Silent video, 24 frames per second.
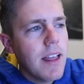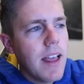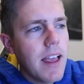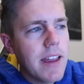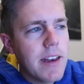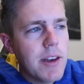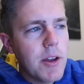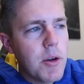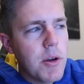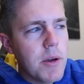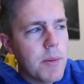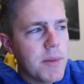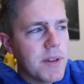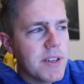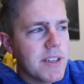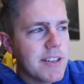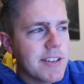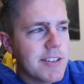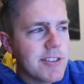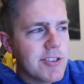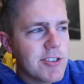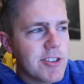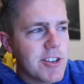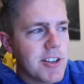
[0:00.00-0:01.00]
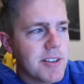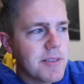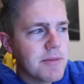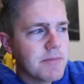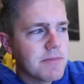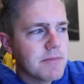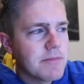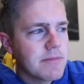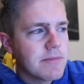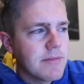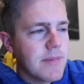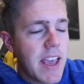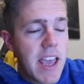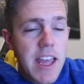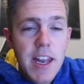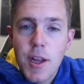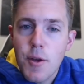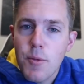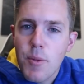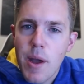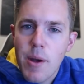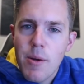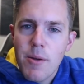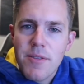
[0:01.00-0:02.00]
I know I'm a ninja.
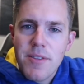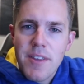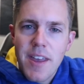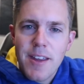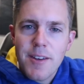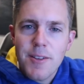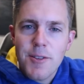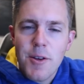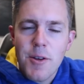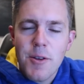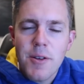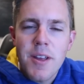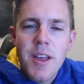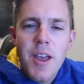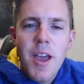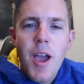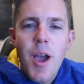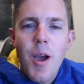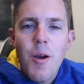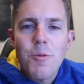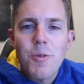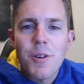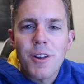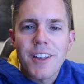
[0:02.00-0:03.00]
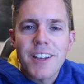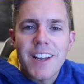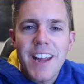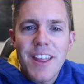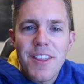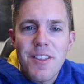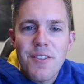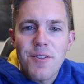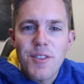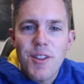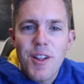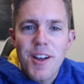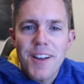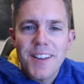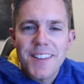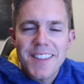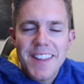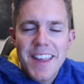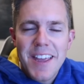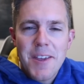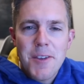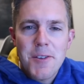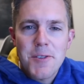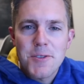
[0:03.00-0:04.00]
Anyway, with that note, we're gonna end the vlog.
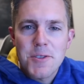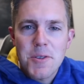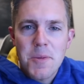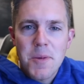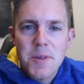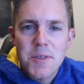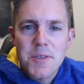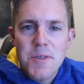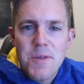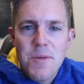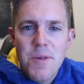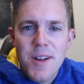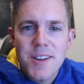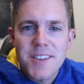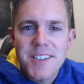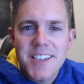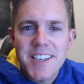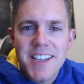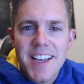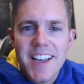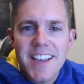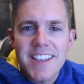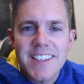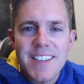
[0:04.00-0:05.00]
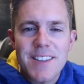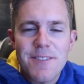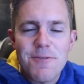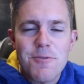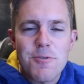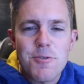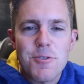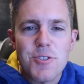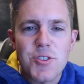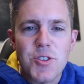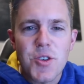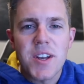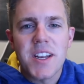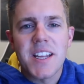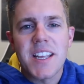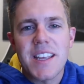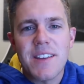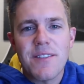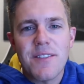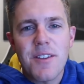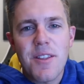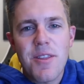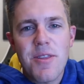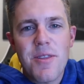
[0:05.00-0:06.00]
Thank you so much for watching, guys. If you enjoyed it,
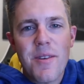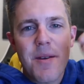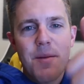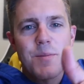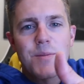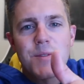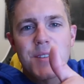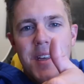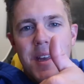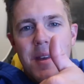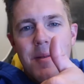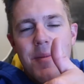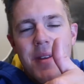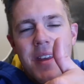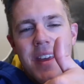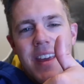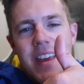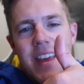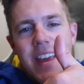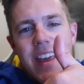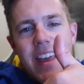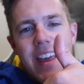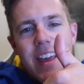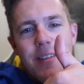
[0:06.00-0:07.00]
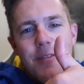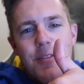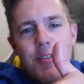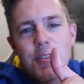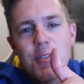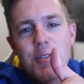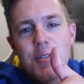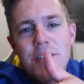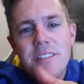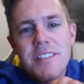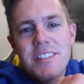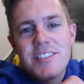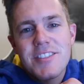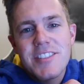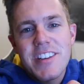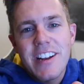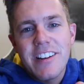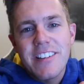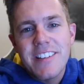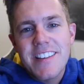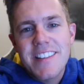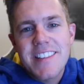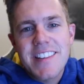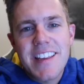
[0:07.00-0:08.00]
give it a thumbs up. If you're new to this
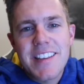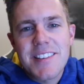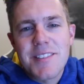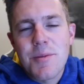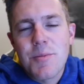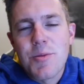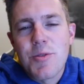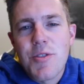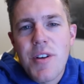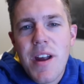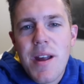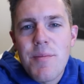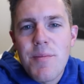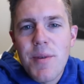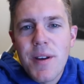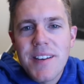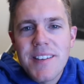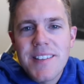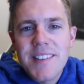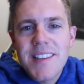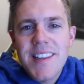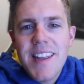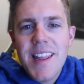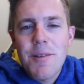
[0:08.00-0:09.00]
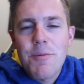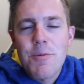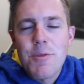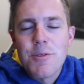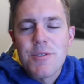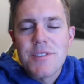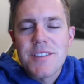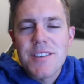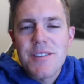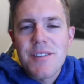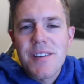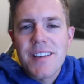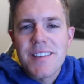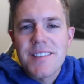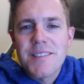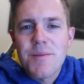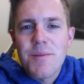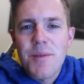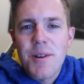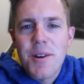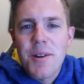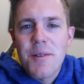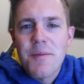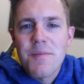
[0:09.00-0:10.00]
channel, hit that subscribe button, and we'll see you guys
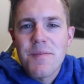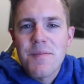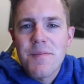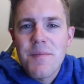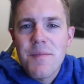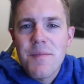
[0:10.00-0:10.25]
tomorrow.